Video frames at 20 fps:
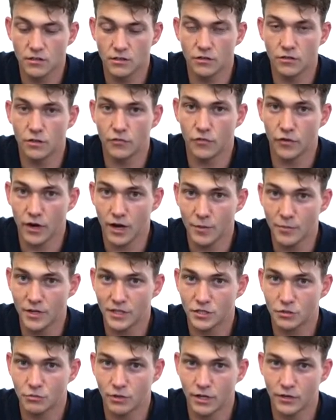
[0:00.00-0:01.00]
The far
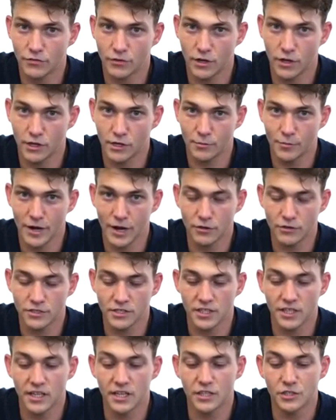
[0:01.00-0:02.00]
better way of going about
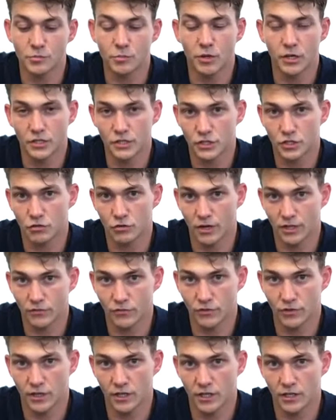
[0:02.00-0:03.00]
it is by
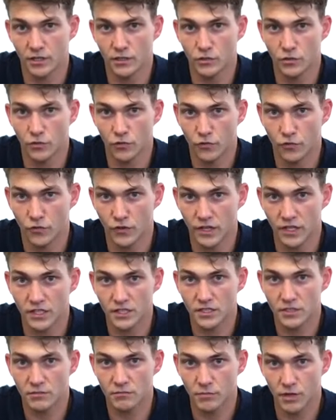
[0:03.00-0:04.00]
strengthening your
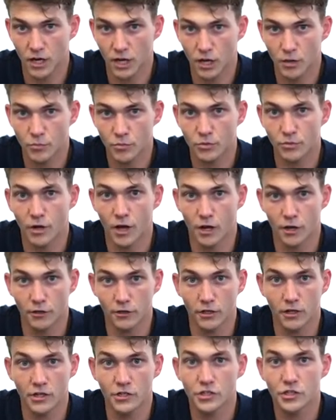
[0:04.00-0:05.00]
feet up. And I'm
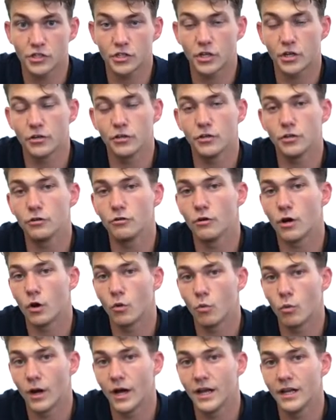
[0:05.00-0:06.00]
going to show you
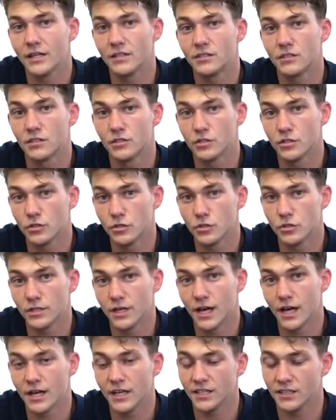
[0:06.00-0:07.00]
a way to do
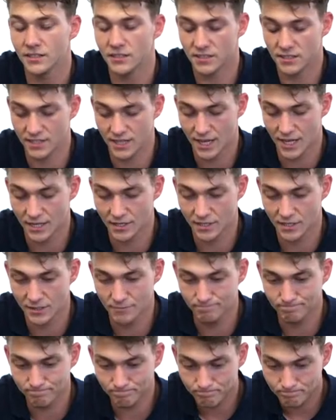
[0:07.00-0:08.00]
that in
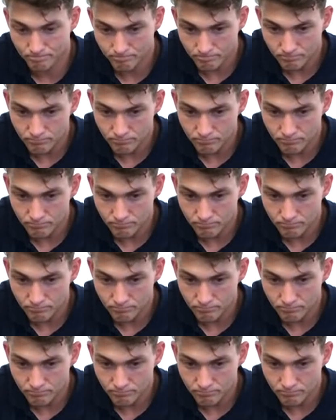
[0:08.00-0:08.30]
standing.